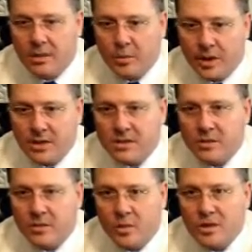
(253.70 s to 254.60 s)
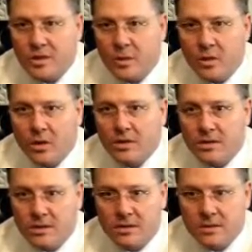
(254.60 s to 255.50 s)
the basis from which they
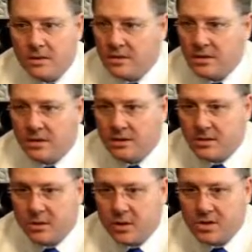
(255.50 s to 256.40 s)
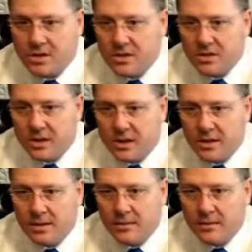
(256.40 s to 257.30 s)
worked to question
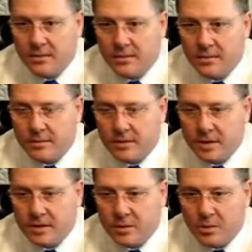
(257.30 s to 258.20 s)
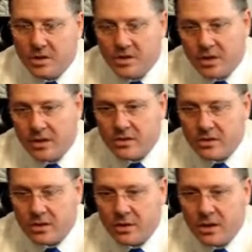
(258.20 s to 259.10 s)
the administrator.
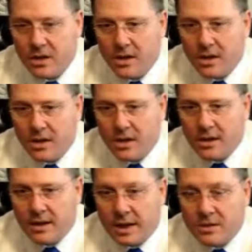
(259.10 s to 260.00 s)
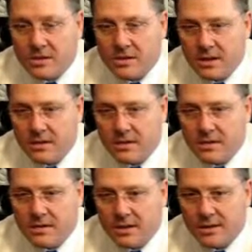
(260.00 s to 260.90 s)
So that was
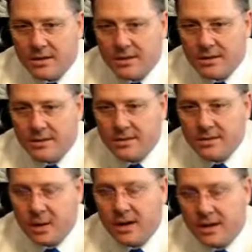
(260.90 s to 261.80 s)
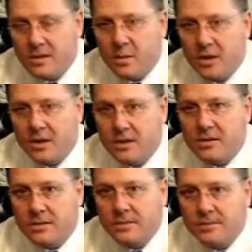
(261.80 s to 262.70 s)
quite an experience.